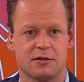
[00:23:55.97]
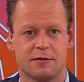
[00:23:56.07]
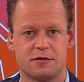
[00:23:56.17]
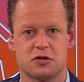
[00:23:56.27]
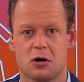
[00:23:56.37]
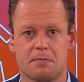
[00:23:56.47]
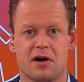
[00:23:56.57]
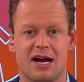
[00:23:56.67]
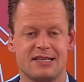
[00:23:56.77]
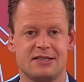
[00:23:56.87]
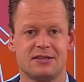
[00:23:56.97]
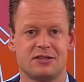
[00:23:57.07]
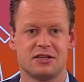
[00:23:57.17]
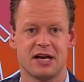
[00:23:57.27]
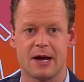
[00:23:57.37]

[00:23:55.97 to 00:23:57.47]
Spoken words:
of stock prices.